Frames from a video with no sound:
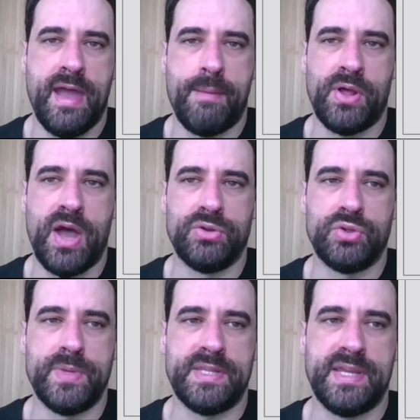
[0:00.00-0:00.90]
about how
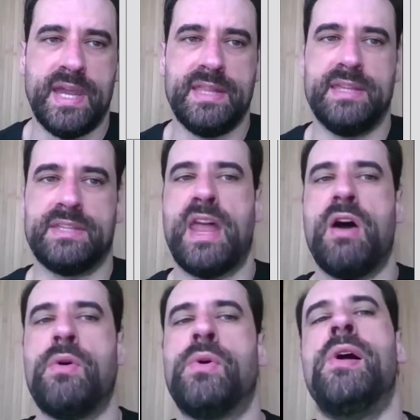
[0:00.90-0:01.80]
to mitigate this.
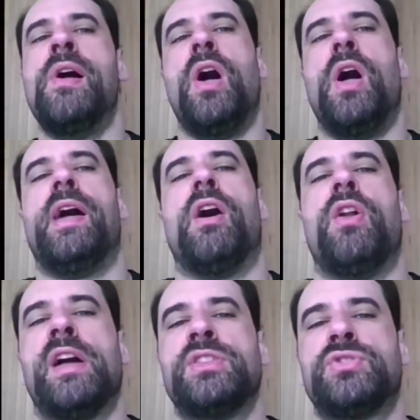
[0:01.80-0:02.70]
Now,
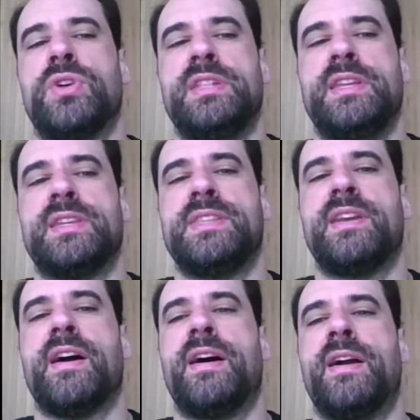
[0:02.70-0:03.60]
on Android, the
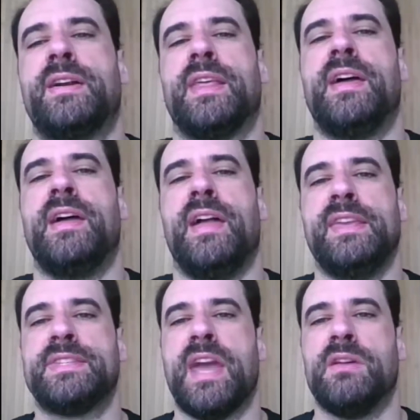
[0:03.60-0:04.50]
SD card
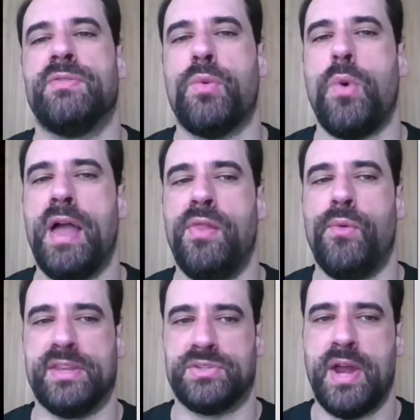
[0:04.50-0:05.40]
is kind of the Wild
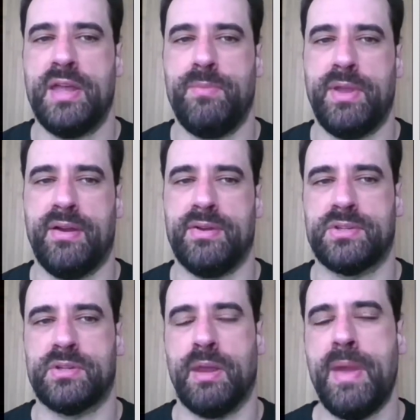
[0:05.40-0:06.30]
West, right?
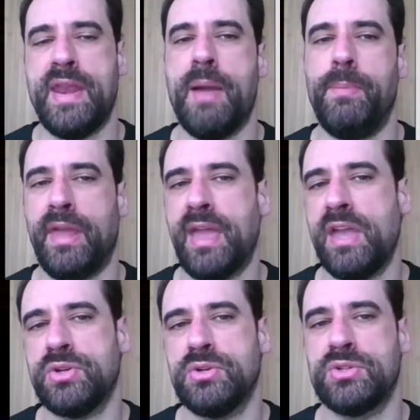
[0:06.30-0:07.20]
Because many
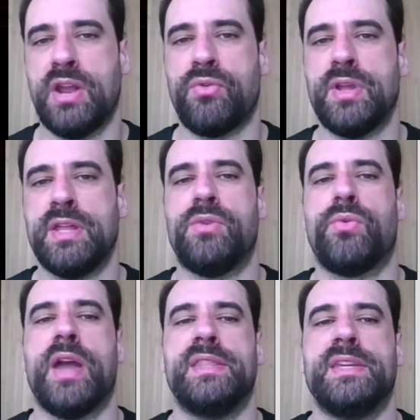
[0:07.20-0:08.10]
applications can read
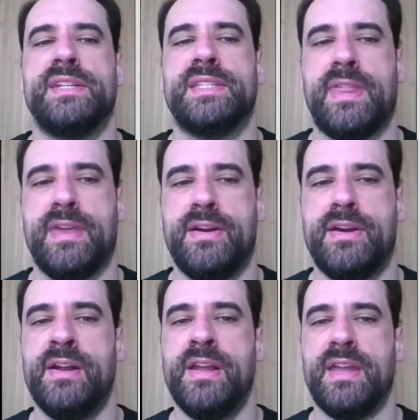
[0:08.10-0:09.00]
and write data
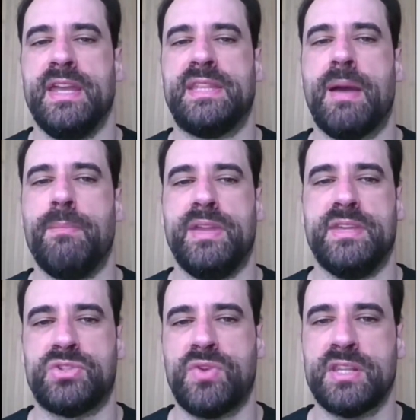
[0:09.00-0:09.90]
there. It can be
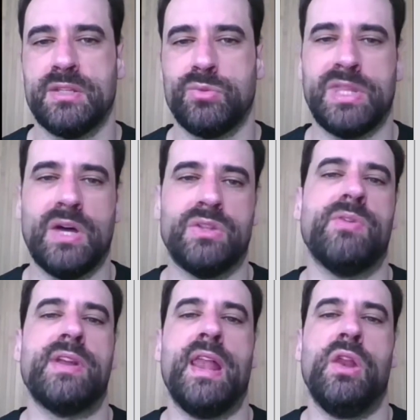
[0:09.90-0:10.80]
extracted without
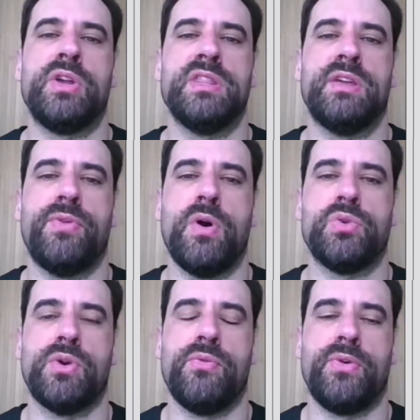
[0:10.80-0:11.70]
even unlocking the
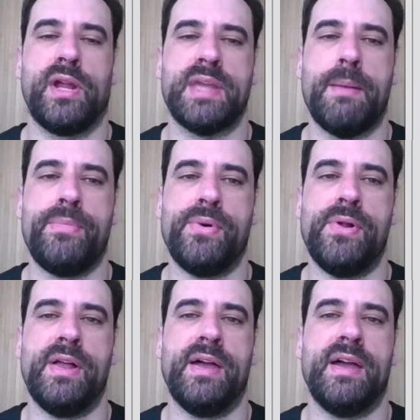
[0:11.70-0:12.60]
phone. So, for
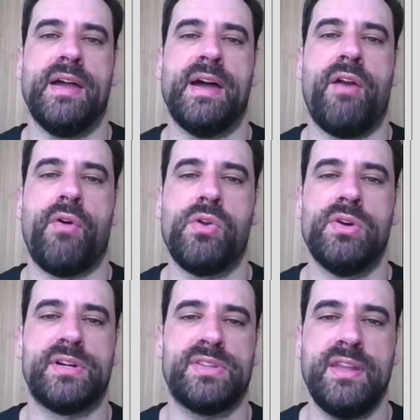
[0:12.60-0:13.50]
example, a
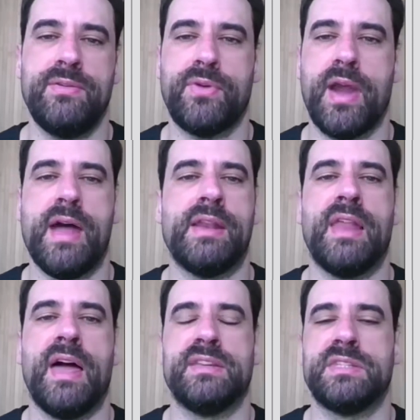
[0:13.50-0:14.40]
regular thief
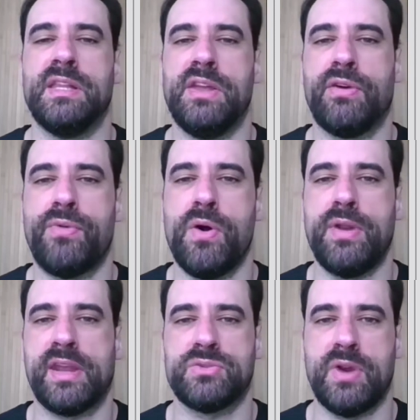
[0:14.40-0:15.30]
can like steal your
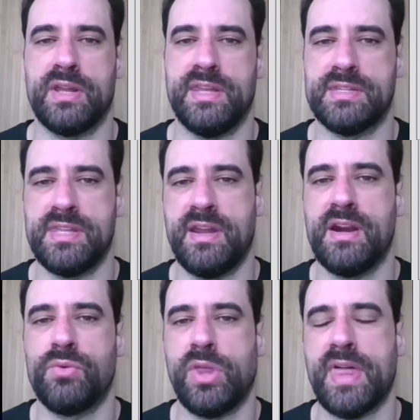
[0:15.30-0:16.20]
phone, extract the SD
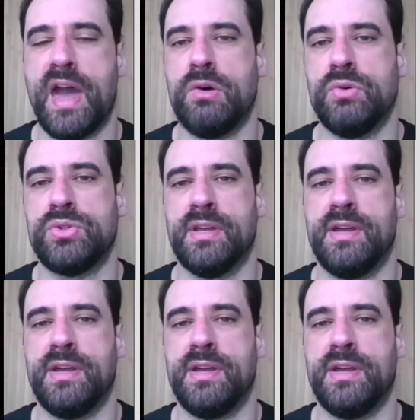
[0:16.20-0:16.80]
card without